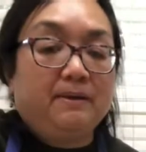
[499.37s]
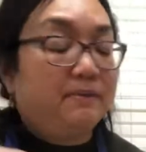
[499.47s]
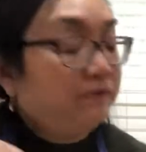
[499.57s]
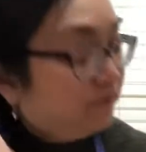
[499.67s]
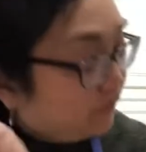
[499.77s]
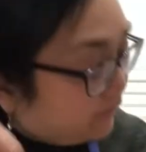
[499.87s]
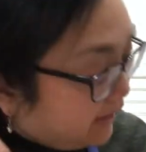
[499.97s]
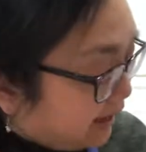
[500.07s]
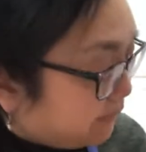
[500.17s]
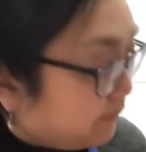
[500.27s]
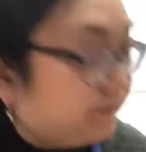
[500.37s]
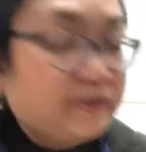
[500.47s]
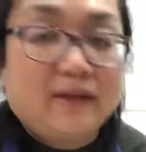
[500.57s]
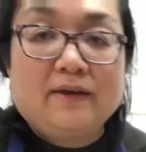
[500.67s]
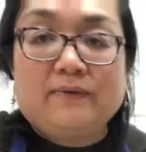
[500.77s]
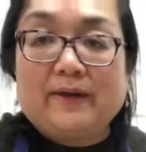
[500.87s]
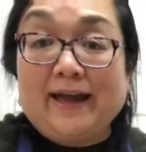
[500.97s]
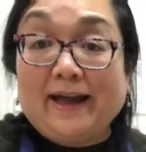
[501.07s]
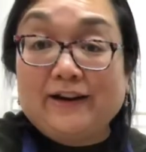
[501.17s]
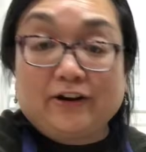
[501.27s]
before that, we
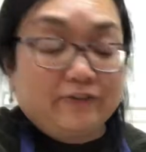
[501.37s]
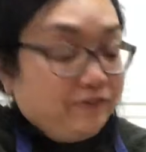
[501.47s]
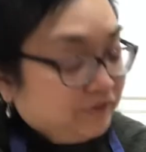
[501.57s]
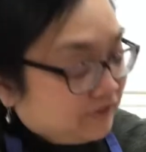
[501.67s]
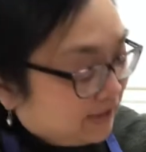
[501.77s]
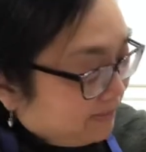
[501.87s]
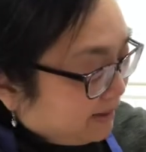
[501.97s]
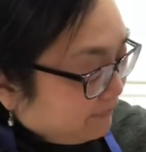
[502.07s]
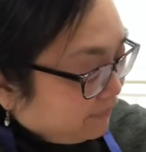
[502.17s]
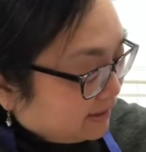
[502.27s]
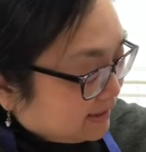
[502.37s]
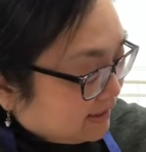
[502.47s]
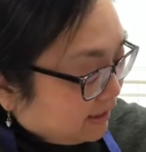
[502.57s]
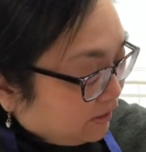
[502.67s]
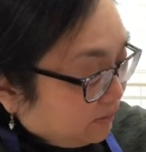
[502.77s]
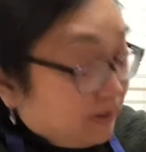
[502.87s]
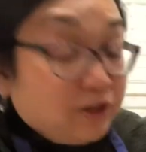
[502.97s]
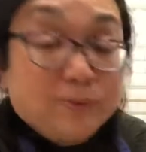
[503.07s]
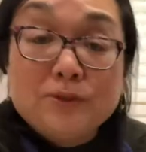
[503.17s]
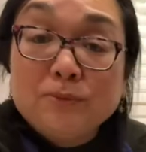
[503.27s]
had our first step, and I forgot to tell you, but you're
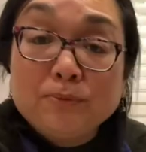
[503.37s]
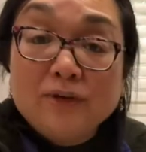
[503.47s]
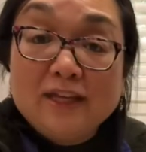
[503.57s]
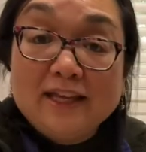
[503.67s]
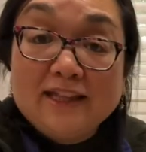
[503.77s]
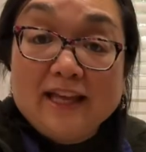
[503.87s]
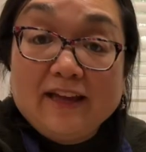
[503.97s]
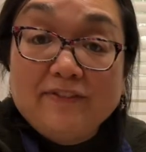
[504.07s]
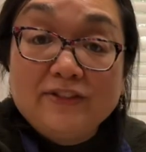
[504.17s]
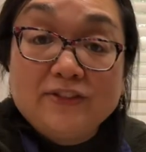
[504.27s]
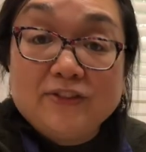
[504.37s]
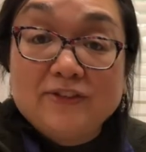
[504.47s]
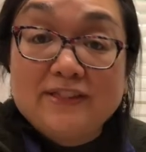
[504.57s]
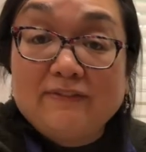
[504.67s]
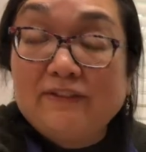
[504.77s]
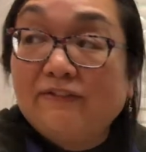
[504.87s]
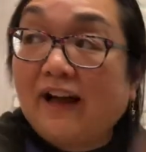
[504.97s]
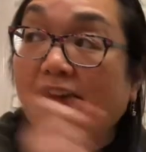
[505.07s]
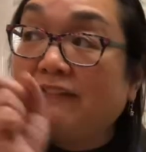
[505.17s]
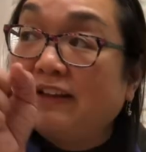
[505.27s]
supposed to preheat the oven to
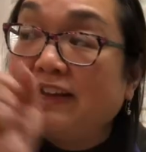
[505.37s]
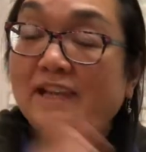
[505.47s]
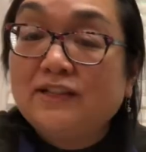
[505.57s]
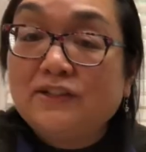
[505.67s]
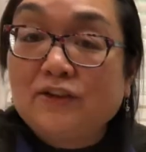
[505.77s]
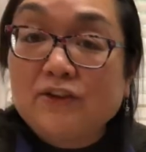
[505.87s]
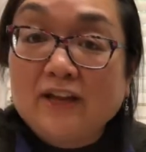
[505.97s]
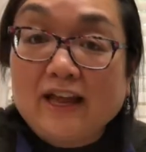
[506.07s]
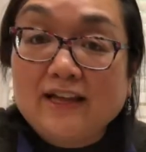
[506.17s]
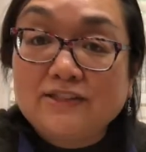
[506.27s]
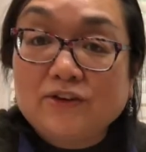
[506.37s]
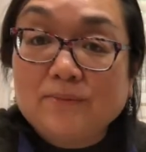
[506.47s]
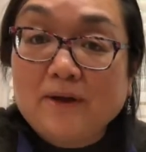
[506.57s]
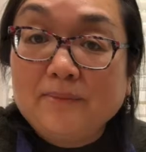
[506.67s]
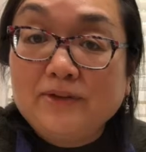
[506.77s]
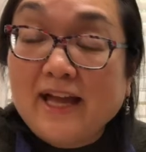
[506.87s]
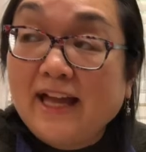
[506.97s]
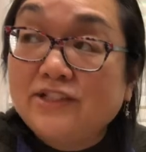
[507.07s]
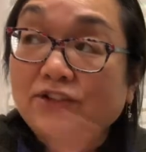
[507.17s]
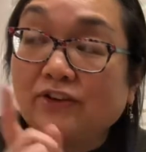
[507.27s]
375. So you're gonna ask your mom or
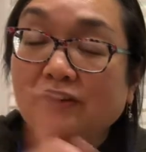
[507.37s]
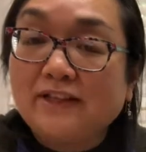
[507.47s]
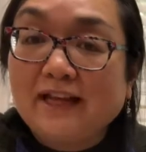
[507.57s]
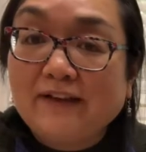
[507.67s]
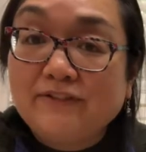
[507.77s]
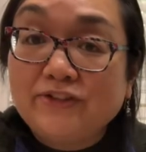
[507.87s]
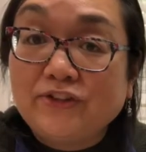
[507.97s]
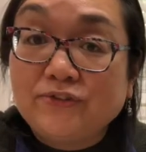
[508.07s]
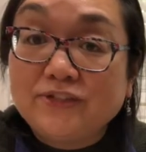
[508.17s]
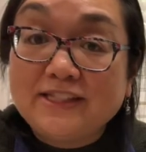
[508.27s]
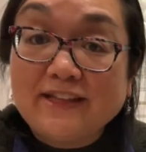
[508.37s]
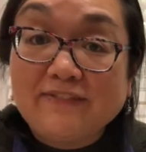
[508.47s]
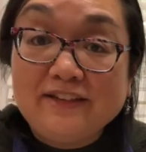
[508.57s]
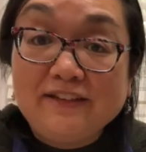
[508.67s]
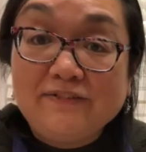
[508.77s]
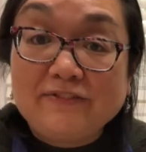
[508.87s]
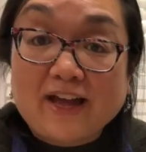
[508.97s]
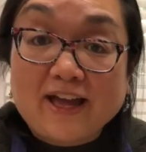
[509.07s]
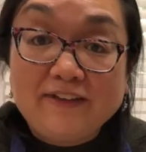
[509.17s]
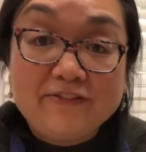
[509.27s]
dad to turn on the oven to
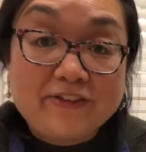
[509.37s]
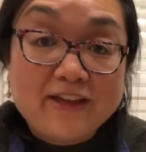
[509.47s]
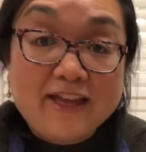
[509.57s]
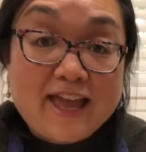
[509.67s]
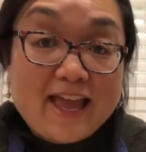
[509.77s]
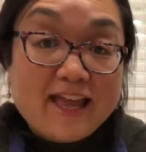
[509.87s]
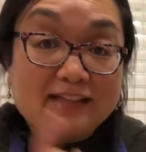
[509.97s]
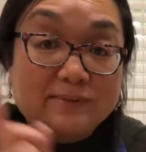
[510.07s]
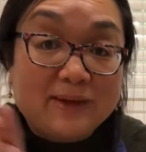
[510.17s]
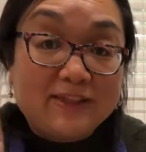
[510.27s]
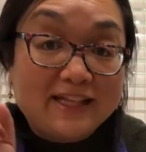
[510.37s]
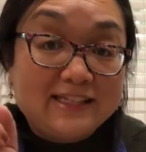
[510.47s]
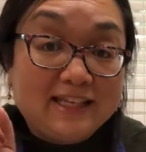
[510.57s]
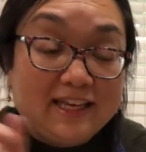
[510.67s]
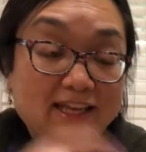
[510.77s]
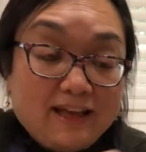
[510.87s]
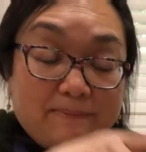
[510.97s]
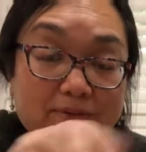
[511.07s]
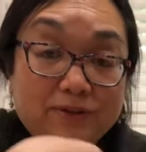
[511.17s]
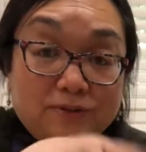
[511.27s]
375. And while that's heating up,
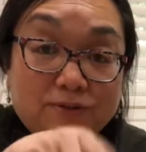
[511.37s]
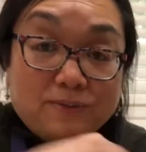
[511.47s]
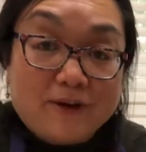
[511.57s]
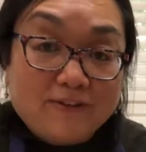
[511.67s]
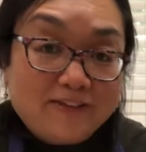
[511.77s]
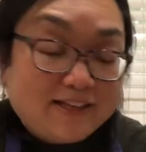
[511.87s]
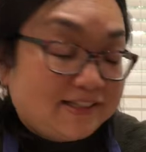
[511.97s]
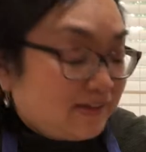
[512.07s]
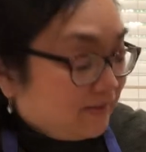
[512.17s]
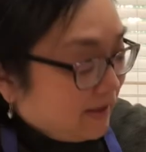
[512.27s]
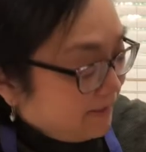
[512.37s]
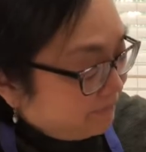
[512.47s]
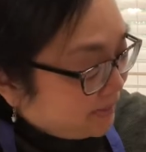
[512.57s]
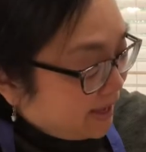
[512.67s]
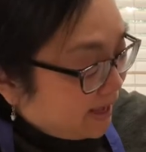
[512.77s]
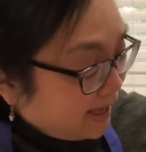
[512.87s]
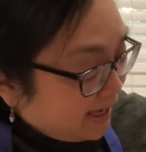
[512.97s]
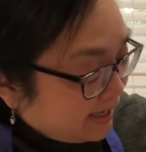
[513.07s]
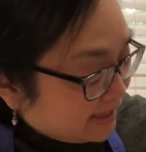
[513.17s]
you do all this, okay? And it